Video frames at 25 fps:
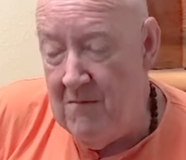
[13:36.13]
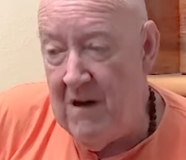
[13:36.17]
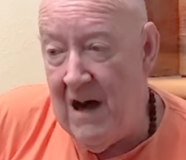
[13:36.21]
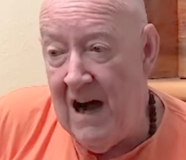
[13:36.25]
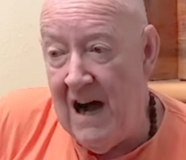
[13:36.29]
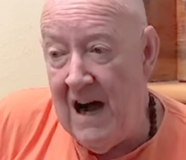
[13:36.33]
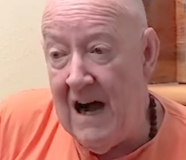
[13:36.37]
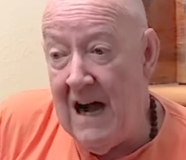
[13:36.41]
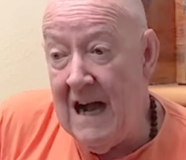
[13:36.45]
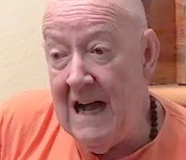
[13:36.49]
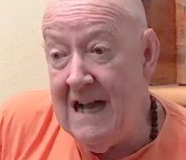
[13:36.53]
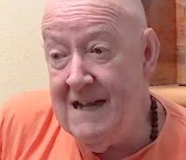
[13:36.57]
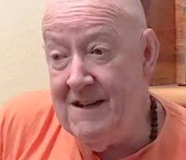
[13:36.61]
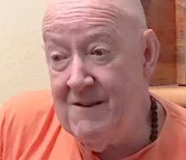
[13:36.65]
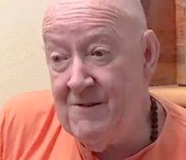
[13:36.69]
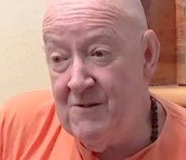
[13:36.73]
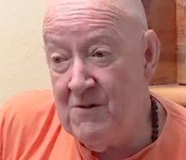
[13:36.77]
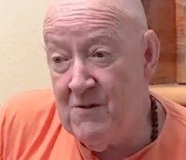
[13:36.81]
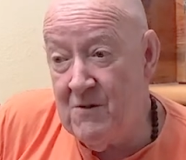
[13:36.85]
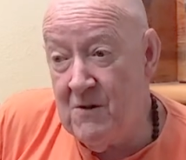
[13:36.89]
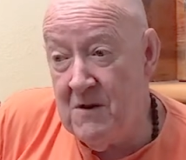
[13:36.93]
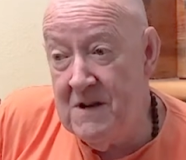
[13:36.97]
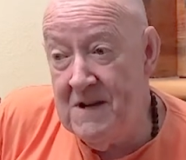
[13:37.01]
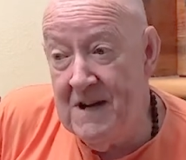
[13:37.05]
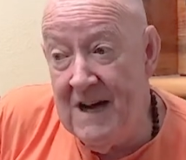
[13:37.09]
I
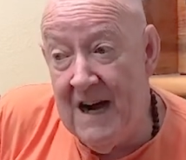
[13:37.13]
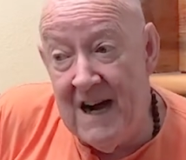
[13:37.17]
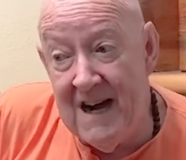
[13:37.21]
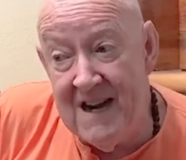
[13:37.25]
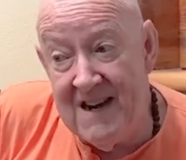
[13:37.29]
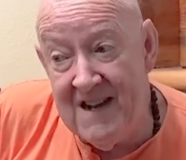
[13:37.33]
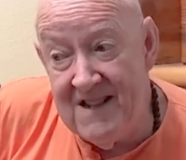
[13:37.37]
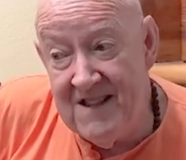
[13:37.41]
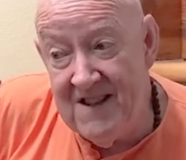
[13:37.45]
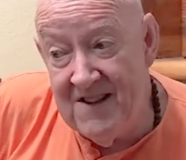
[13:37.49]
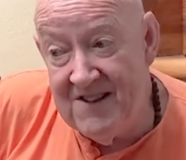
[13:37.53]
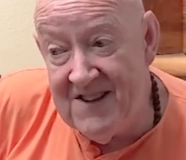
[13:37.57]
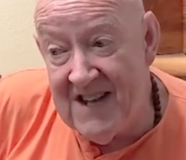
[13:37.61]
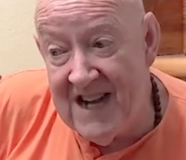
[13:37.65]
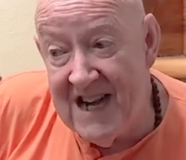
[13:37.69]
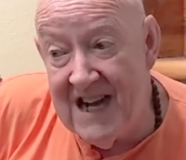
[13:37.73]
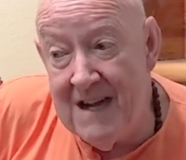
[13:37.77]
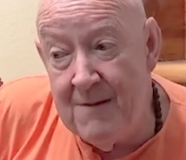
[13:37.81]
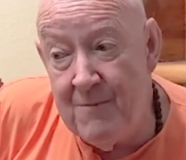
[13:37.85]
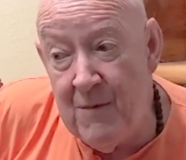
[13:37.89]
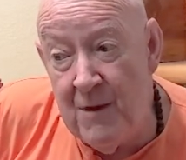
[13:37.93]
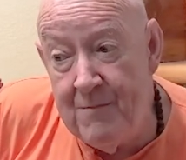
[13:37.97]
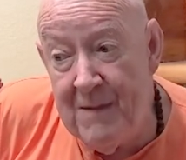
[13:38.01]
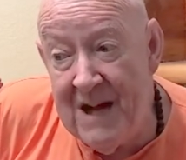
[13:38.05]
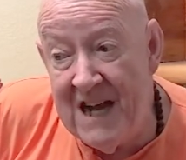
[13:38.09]
could not at the
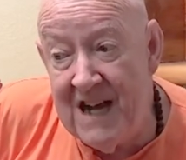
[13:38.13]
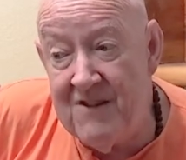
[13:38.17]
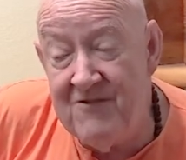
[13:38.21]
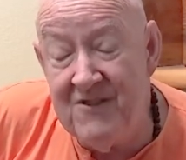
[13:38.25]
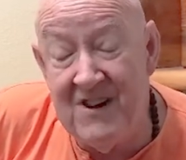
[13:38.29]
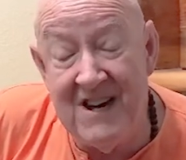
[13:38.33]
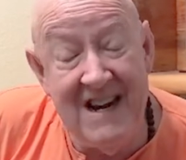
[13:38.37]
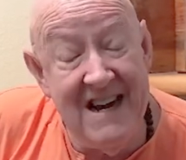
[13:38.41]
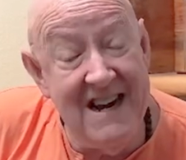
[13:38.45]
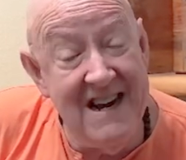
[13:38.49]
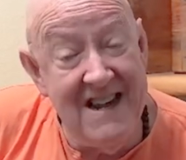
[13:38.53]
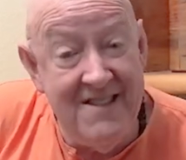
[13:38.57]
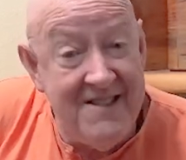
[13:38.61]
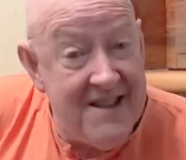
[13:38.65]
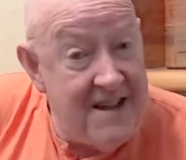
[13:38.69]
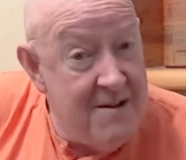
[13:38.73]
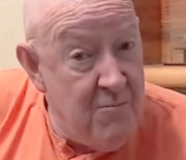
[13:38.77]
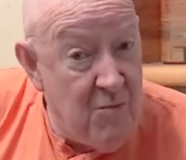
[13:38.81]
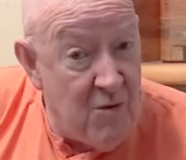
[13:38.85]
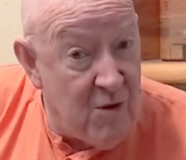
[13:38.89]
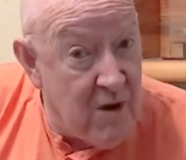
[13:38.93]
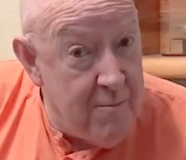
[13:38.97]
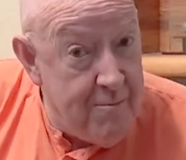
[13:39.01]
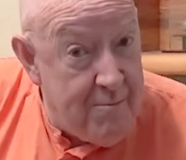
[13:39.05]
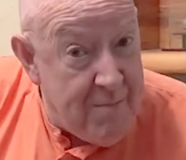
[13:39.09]
time imagine anything
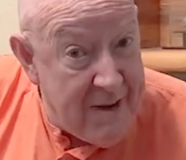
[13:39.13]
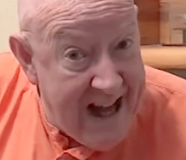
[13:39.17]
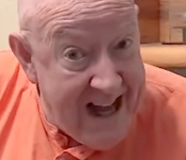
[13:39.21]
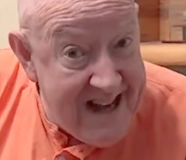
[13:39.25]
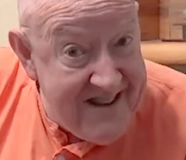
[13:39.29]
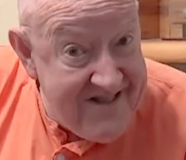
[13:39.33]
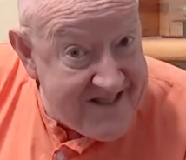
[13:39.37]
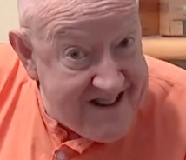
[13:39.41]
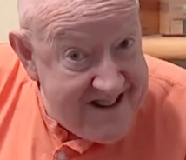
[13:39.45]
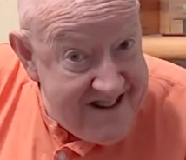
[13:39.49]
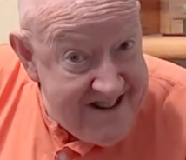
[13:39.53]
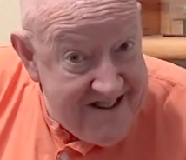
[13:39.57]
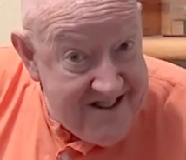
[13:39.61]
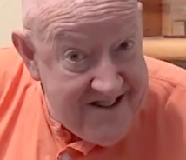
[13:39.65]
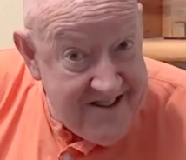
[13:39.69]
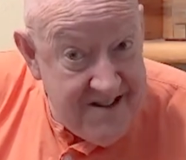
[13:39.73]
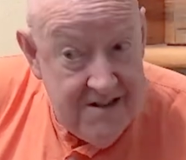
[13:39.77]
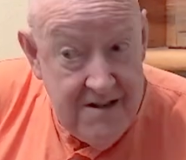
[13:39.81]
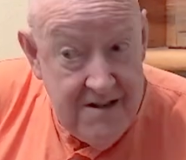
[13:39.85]
more pleasant,